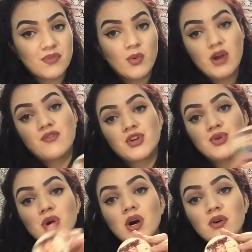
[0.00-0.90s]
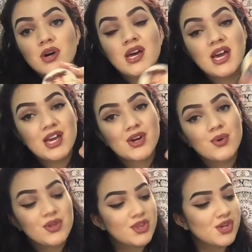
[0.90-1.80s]
wherever you go. It'll go
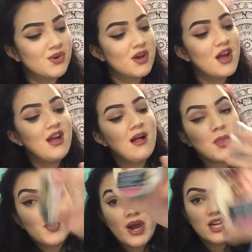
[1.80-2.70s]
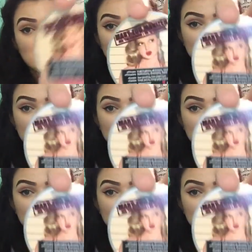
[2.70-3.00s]
with you. The packaging